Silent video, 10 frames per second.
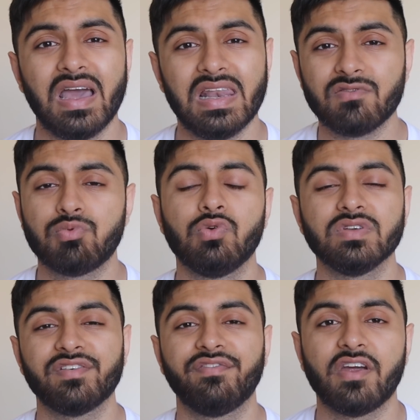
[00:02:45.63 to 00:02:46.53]
And Liverpool
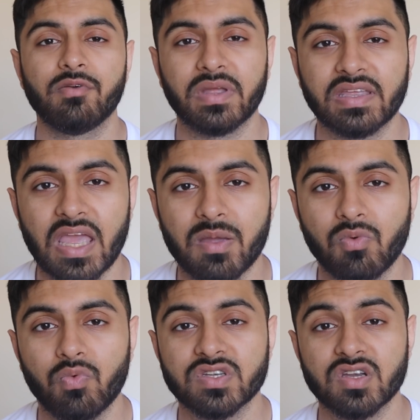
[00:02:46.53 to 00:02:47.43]
is a very big game,
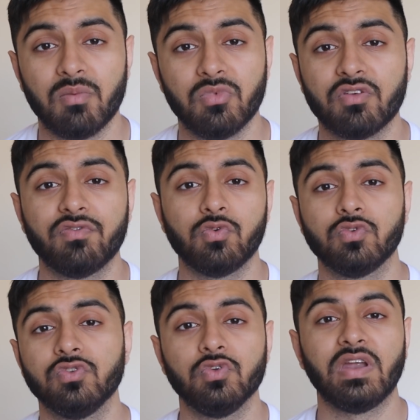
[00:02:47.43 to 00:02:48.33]
which I'm looking
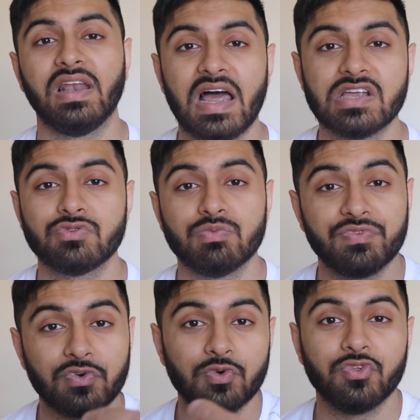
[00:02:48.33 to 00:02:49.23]
forward to doing a live stream
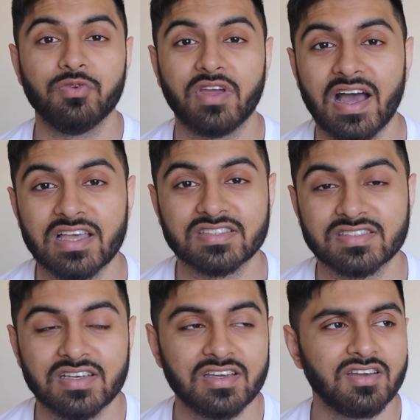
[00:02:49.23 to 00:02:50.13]
with all you guys,